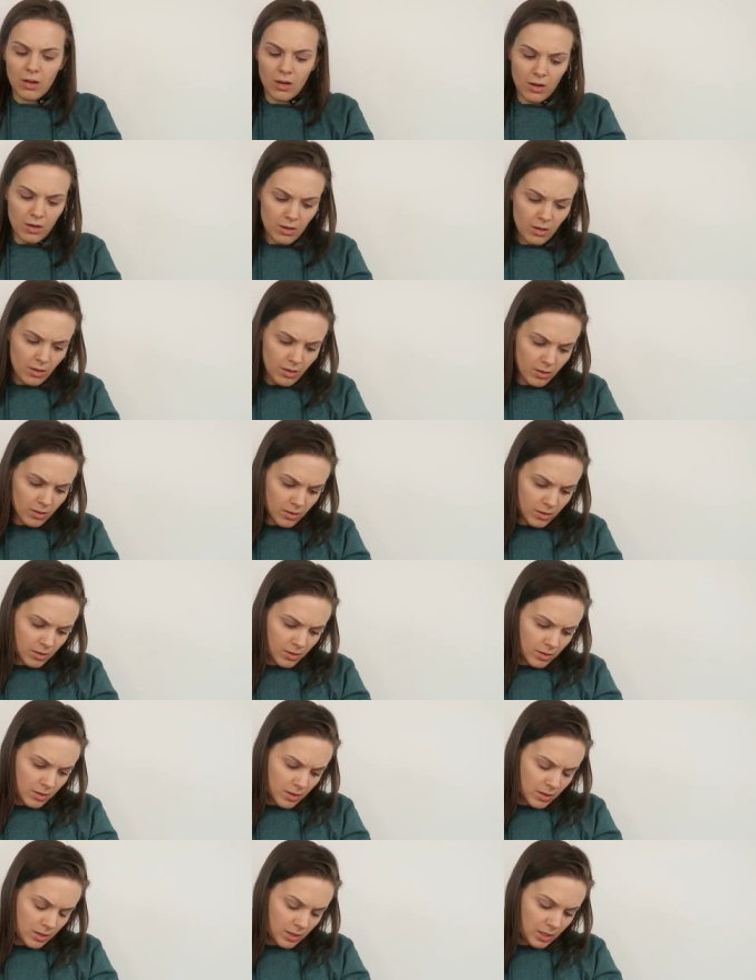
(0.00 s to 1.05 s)

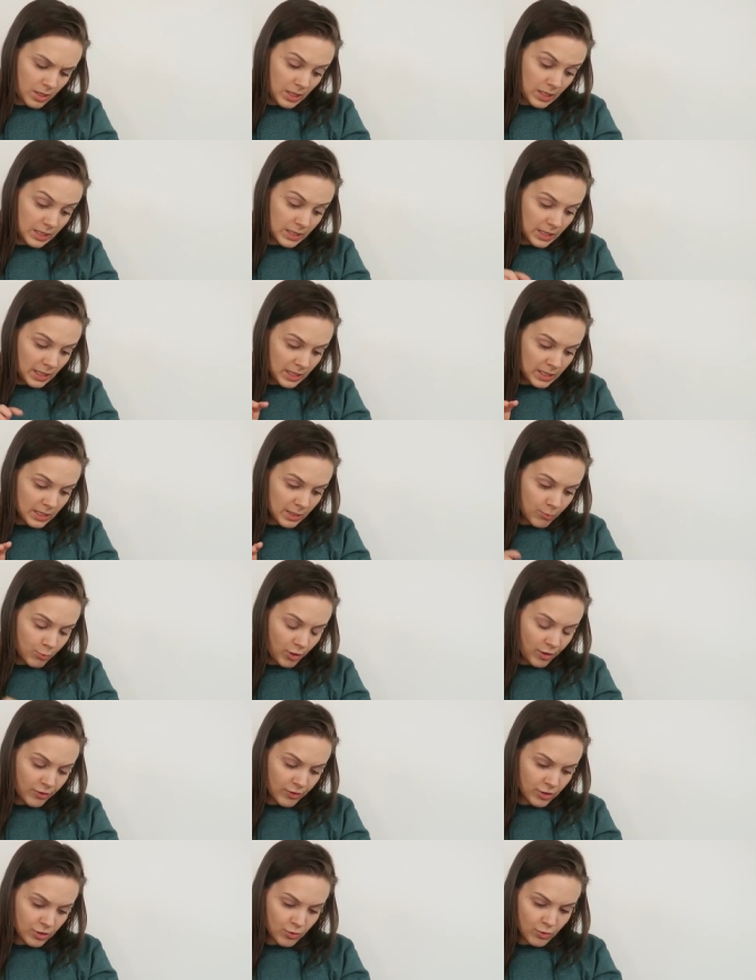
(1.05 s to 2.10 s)
are the Sexy
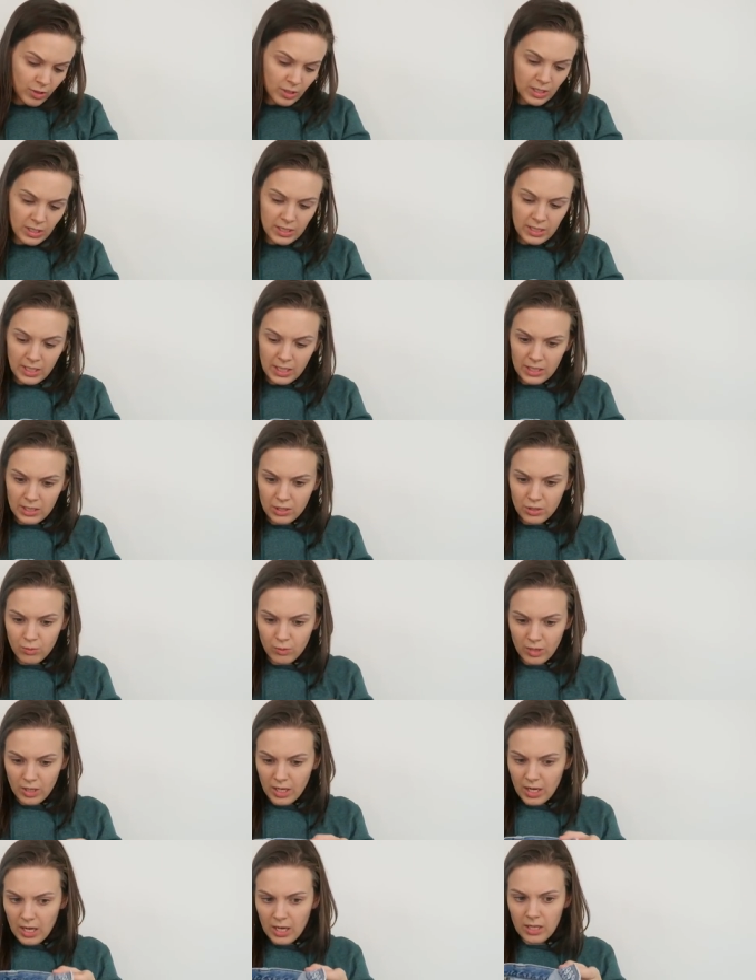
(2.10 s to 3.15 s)
Boyfriend Shorts, size
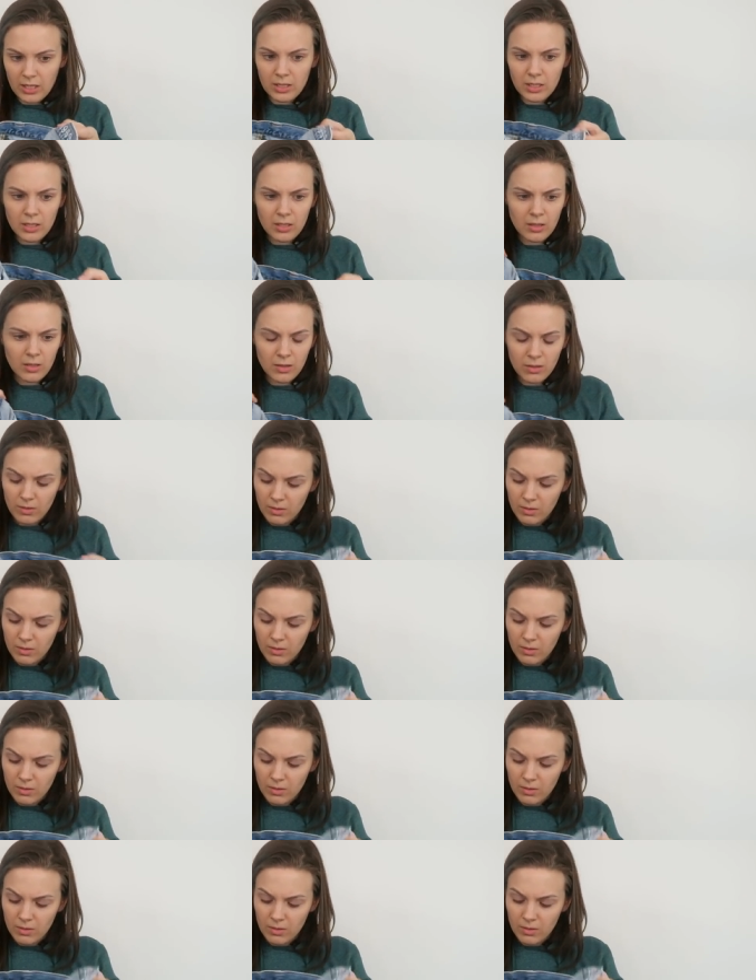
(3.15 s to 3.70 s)
28.